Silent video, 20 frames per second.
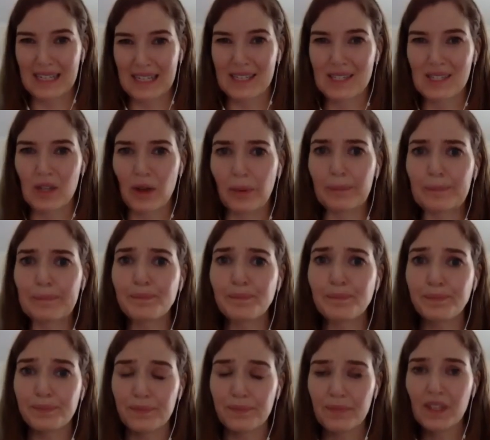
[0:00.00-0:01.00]
So
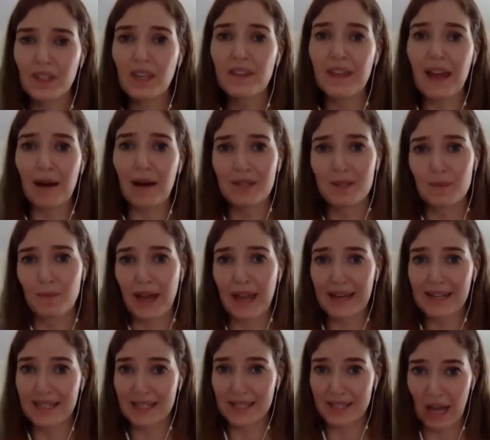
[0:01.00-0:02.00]
that was by
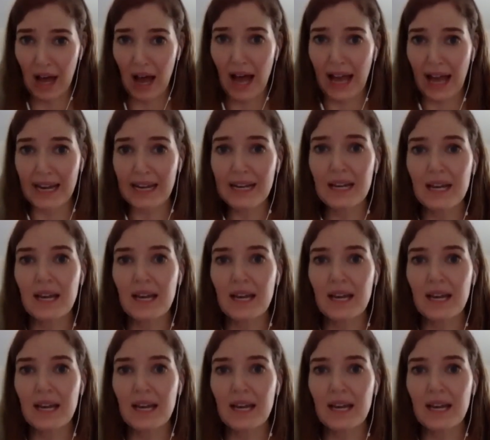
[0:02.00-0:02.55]
design,